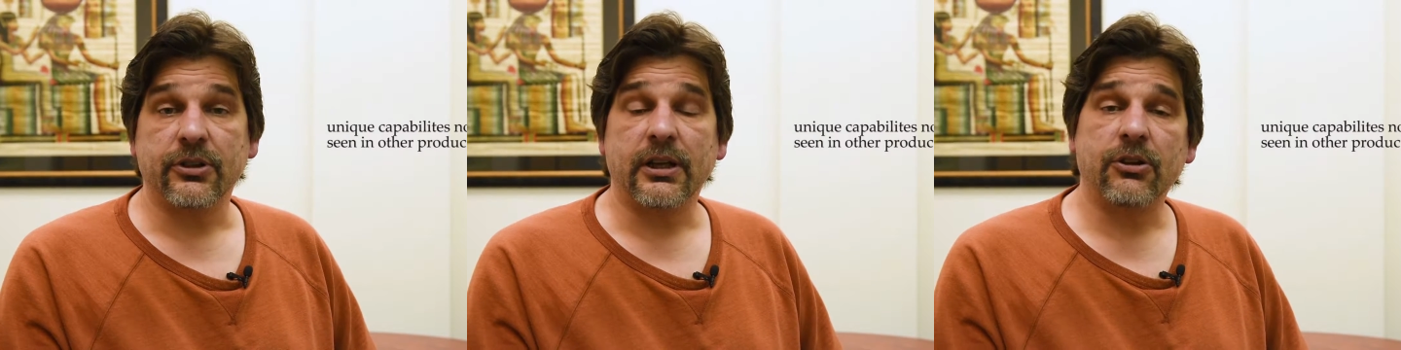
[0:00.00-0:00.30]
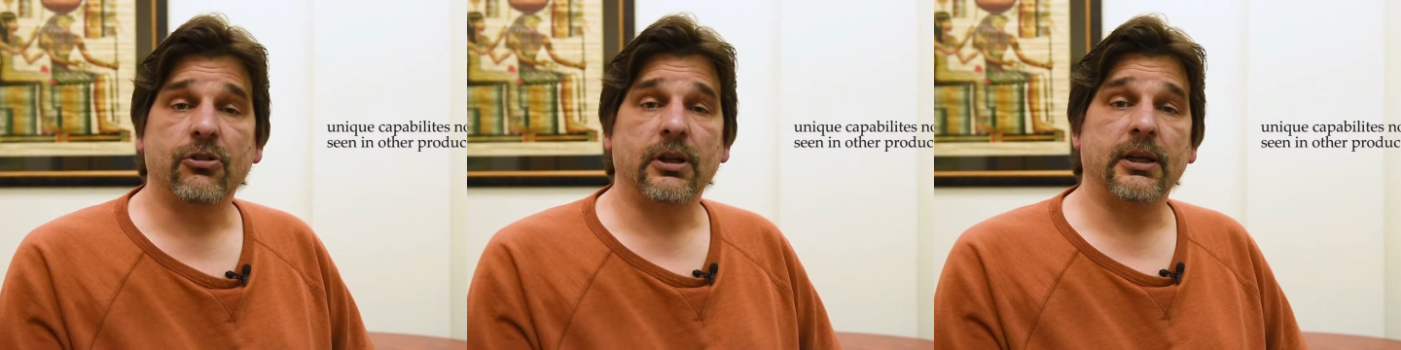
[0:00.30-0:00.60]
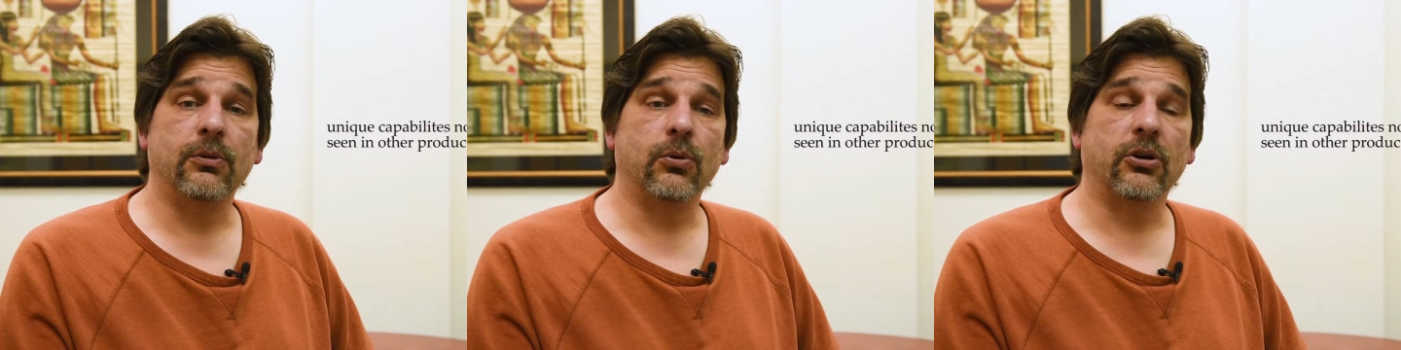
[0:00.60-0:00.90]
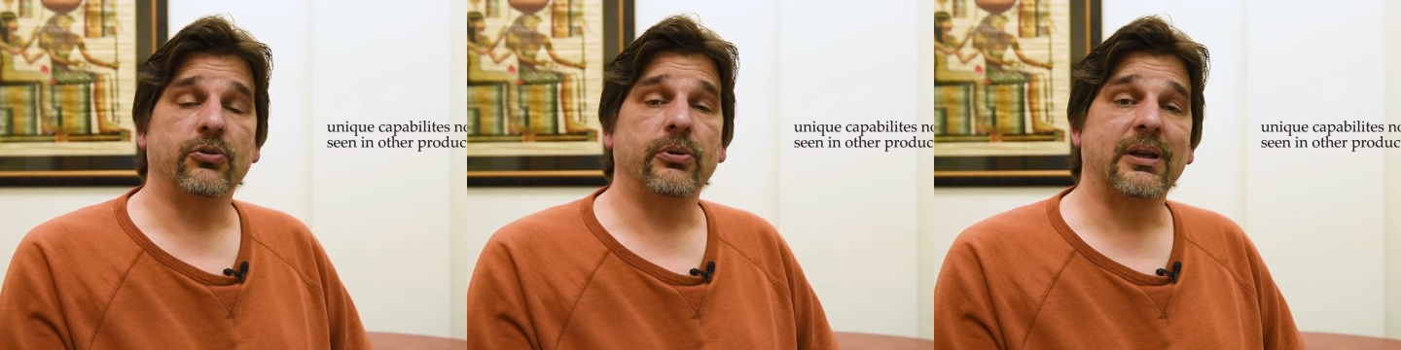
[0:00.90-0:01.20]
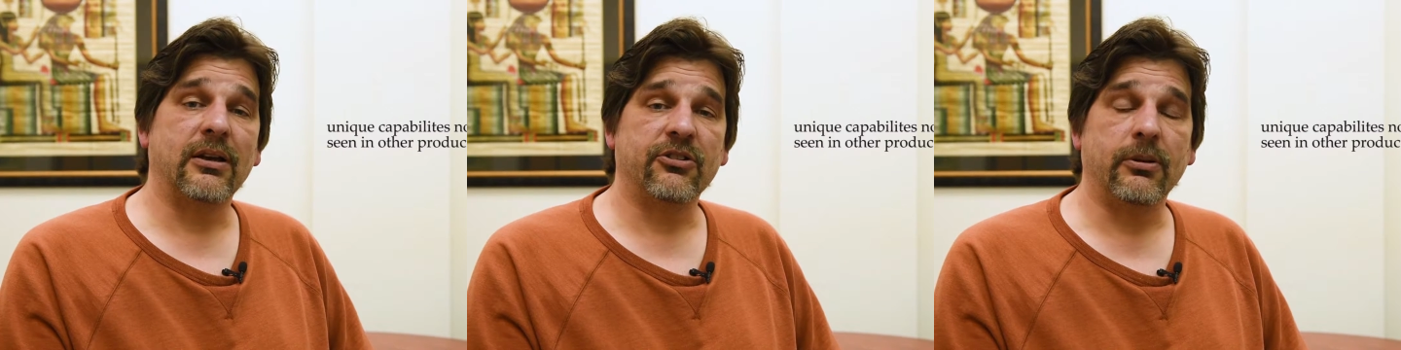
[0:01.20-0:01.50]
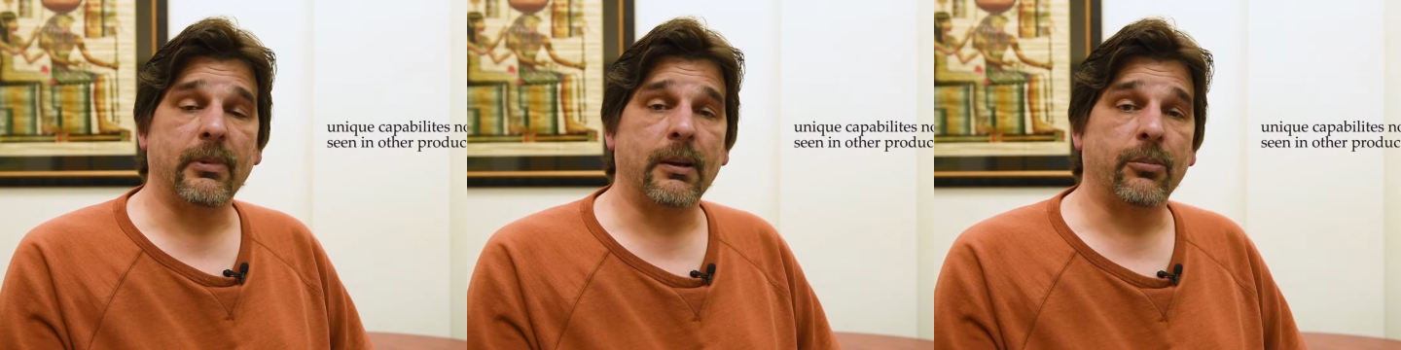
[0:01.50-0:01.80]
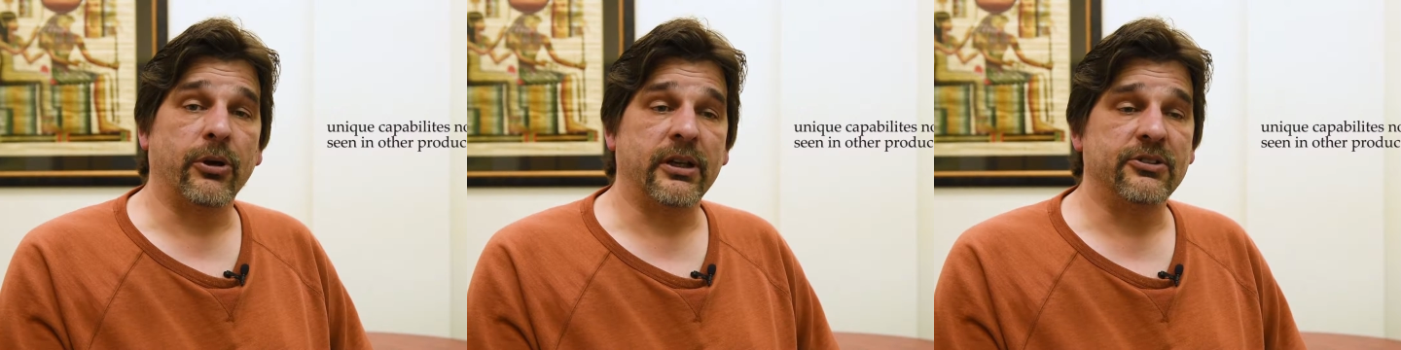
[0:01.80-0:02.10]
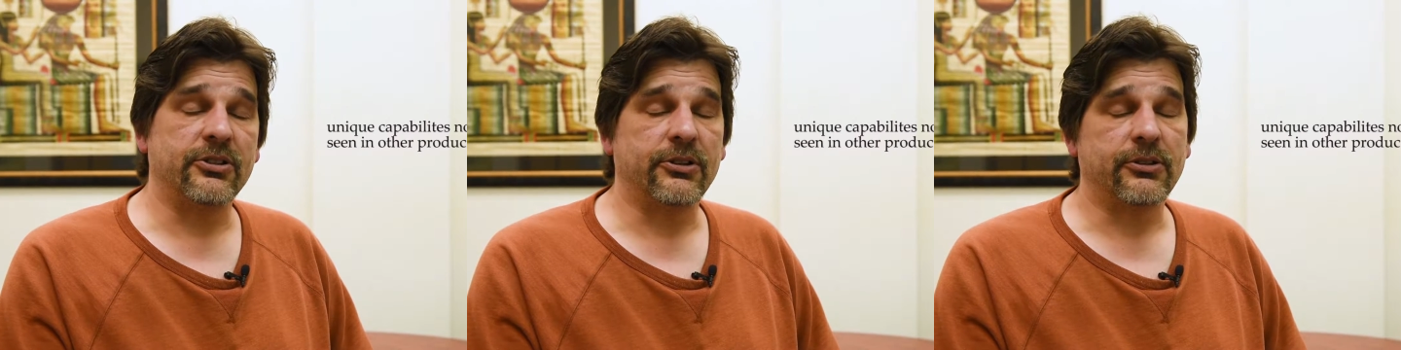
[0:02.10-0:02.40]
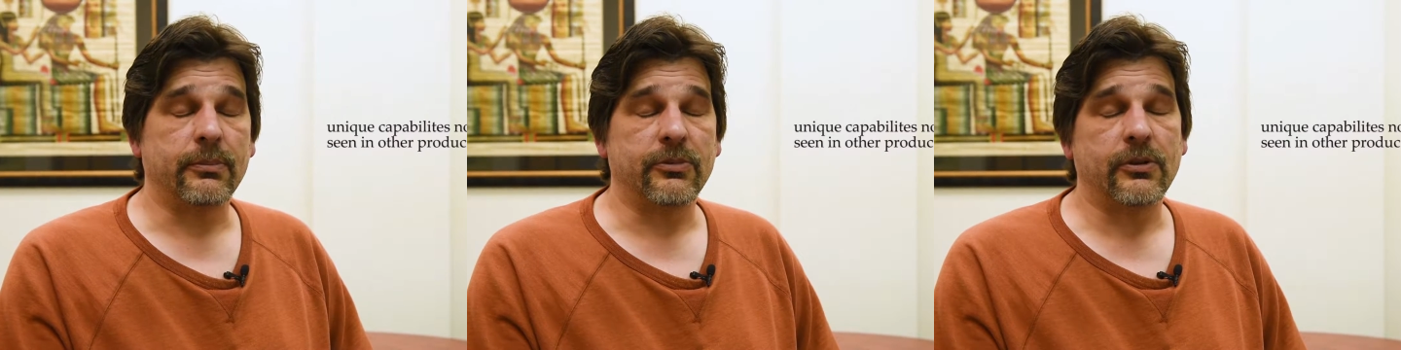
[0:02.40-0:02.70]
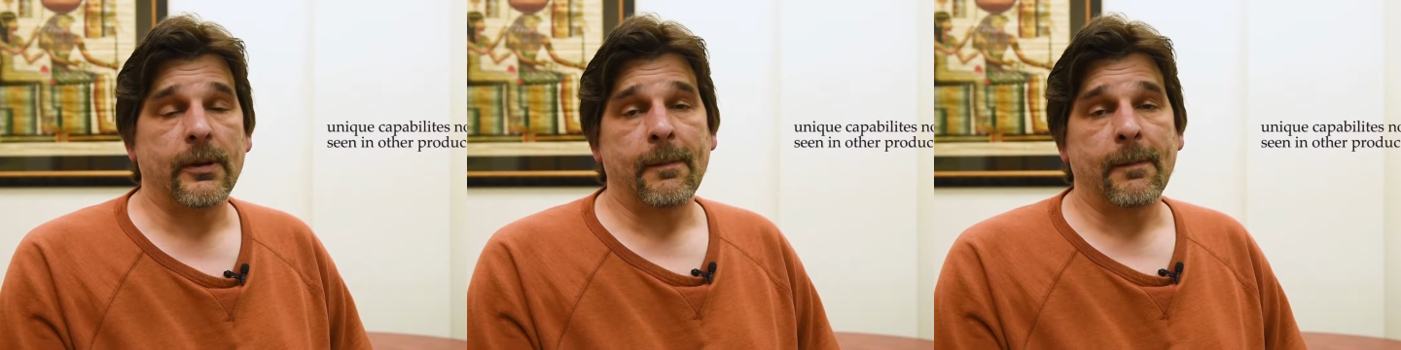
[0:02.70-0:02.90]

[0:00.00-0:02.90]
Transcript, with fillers: Additionally, it works with custom operating systems.